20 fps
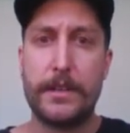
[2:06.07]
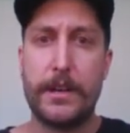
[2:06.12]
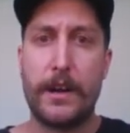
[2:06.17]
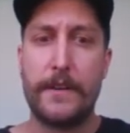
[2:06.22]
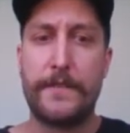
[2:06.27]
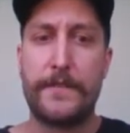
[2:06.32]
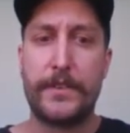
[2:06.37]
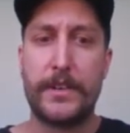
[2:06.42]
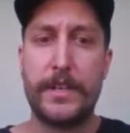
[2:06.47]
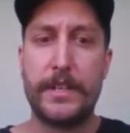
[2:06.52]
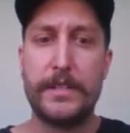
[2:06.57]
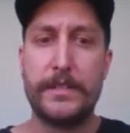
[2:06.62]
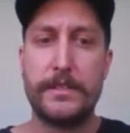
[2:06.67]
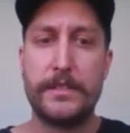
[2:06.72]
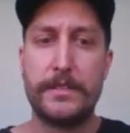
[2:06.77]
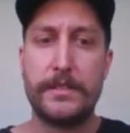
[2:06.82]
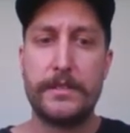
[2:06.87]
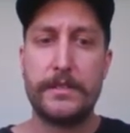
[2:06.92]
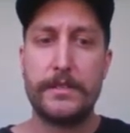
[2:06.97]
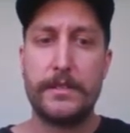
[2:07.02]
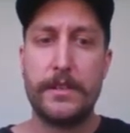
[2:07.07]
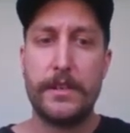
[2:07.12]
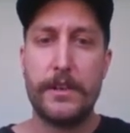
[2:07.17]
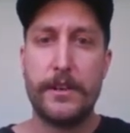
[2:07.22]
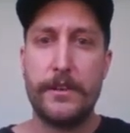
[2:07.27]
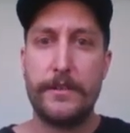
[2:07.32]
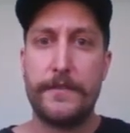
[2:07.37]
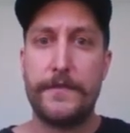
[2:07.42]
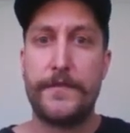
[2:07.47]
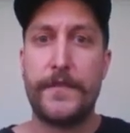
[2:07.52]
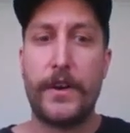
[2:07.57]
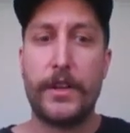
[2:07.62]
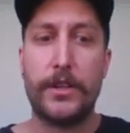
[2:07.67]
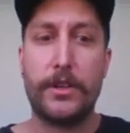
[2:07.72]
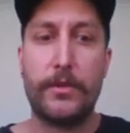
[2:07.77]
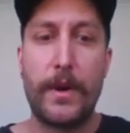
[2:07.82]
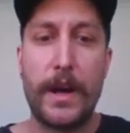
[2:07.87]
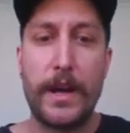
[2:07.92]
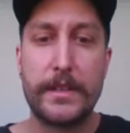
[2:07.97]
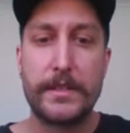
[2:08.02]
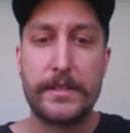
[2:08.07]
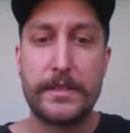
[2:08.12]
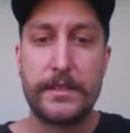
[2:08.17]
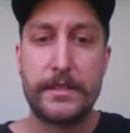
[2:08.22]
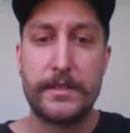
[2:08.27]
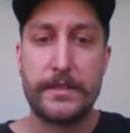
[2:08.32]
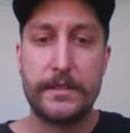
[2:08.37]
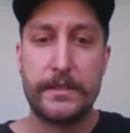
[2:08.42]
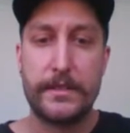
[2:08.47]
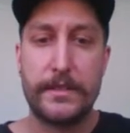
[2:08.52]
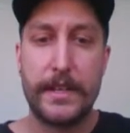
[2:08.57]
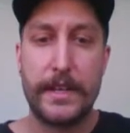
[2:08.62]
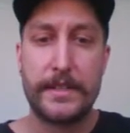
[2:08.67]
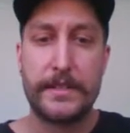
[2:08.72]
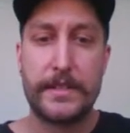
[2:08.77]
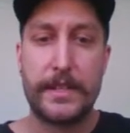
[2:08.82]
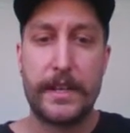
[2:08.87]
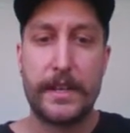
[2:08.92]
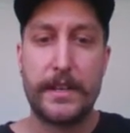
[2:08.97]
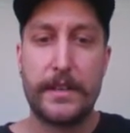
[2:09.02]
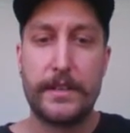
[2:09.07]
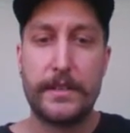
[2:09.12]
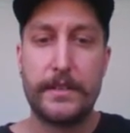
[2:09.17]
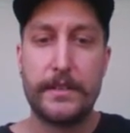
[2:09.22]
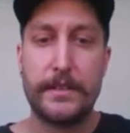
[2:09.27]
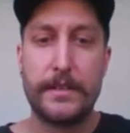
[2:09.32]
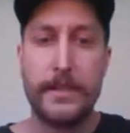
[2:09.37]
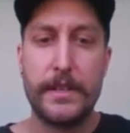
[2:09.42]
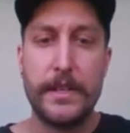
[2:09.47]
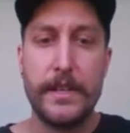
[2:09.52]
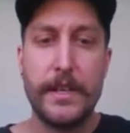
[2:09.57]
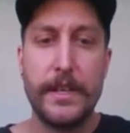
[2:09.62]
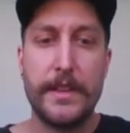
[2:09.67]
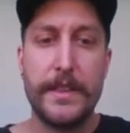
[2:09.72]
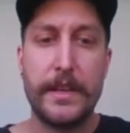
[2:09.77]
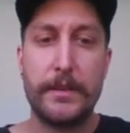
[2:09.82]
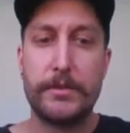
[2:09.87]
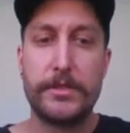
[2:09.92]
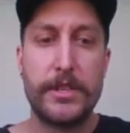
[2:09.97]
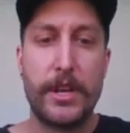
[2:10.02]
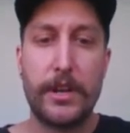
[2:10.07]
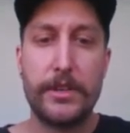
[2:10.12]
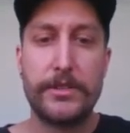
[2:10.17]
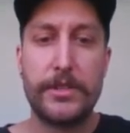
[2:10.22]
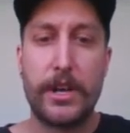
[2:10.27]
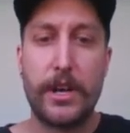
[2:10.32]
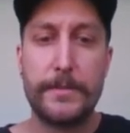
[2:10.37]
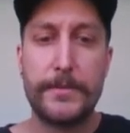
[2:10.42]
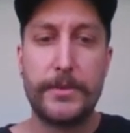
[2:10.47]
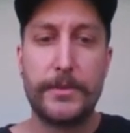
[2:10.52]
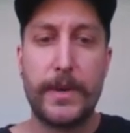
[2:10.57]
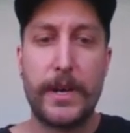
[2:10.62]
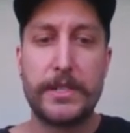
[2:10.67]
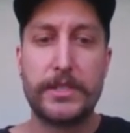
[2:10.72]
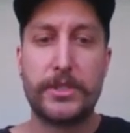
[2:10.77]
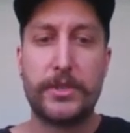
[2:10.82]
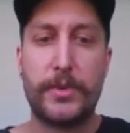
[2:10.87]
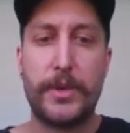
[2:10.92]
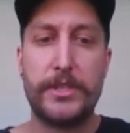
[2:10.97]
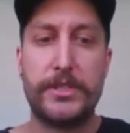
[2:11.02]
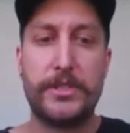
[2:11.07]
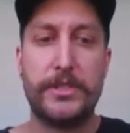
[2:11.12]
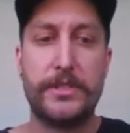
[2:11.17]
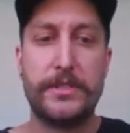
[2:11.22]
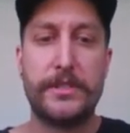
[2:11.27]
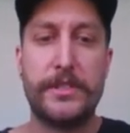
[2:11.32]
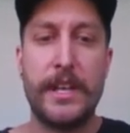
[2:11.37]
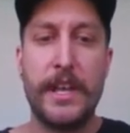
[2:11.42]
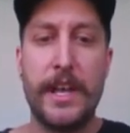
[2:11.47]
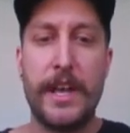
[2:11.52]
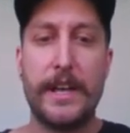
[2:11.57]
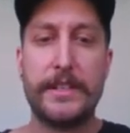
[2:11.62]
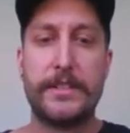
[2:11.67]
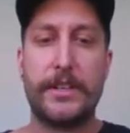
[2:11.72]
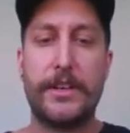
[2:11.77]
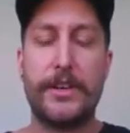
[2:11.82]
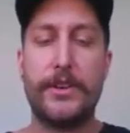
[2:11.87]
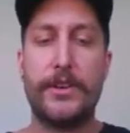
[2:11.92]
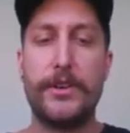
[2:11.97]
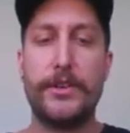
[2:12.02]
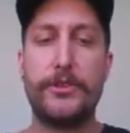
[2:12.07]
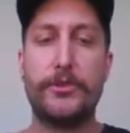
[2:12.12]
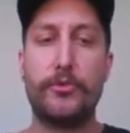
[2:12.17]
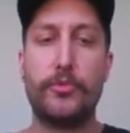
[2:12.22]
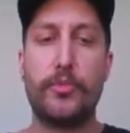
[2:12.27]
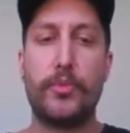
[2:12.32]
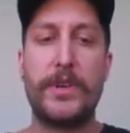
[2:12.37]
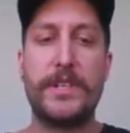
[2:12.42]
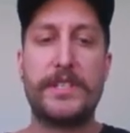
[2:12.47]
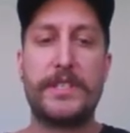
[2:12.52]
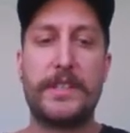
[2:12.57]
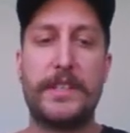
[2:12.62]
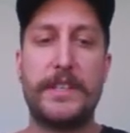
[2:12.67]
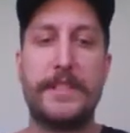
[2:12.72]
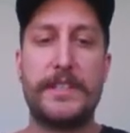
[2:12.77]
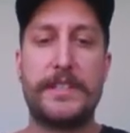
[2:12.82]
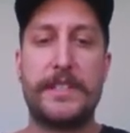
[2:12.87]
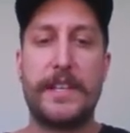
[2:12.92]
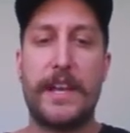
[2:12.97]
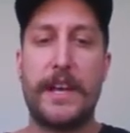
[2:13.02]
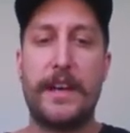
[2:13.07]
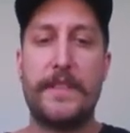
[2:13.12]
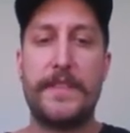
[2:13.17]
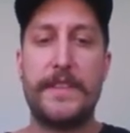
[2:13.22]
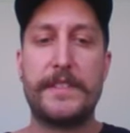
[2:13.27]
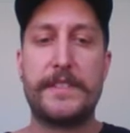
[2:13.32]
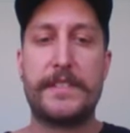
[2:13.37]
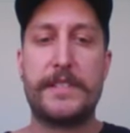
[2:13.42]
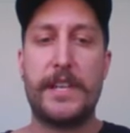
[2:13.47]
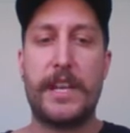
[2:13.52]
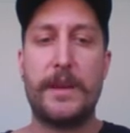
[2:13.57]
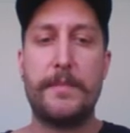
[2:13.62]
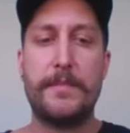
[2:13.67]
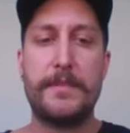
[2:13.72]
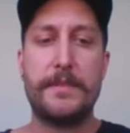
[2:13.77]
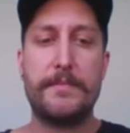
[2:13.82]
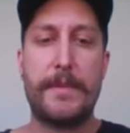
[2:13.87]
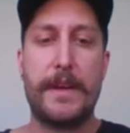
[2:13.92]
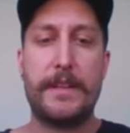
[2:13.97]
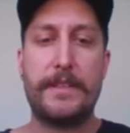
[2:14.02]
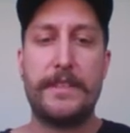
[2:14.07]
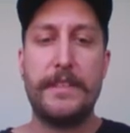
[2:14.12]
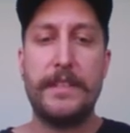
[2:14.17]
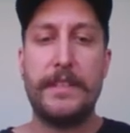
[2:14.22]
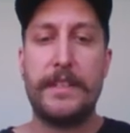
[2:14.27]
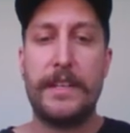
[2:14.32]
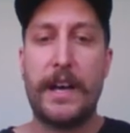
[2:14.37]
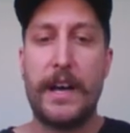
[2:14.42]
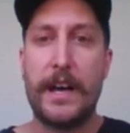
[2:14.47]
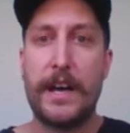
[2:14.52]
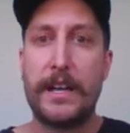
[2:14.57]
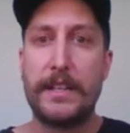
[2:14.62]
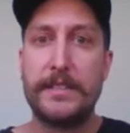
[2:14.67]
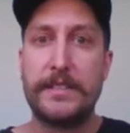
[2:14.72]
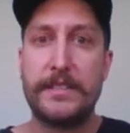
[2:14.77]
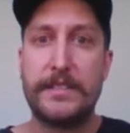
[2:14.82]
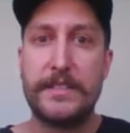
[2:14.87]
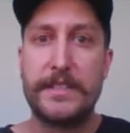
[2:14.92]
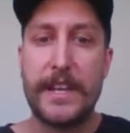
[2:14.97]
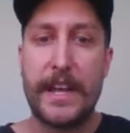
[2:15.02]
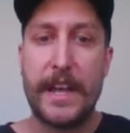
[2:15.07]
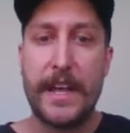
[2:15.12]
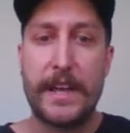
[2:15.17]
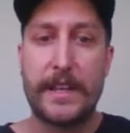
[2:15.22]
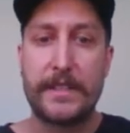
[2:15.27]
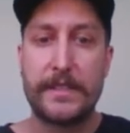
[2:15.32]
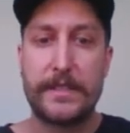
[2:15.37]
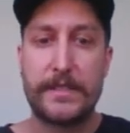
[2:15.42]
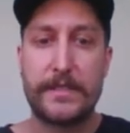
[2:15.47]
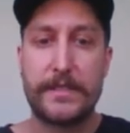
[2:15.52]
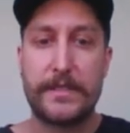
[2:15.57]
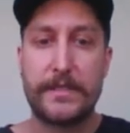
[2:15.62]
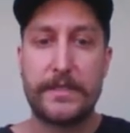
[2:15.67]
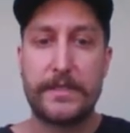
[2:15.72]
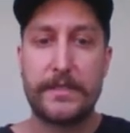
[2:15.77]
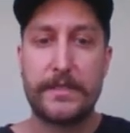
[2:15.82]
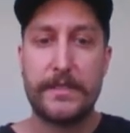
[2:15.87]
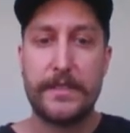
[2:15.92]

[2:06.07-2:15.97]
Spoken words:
I freeze. Follow us, they say. There was no time to ask questions, as I heard a whistling sound that seemed to make the guards dance.